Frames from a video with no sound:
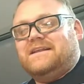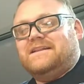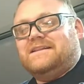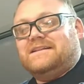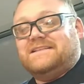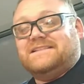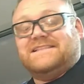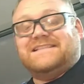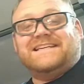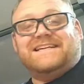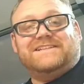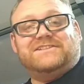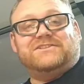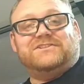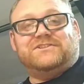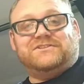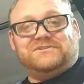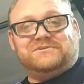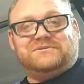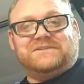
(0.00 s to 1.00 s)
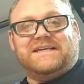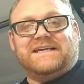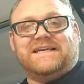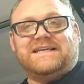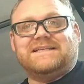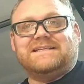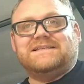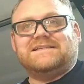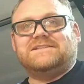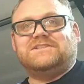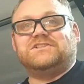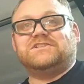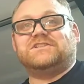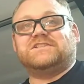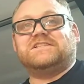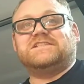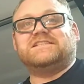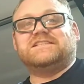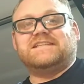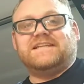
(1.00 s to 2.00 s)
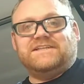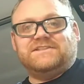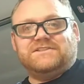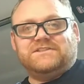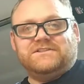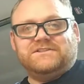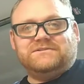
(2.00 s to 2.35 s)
the stage 2 kit, just the stage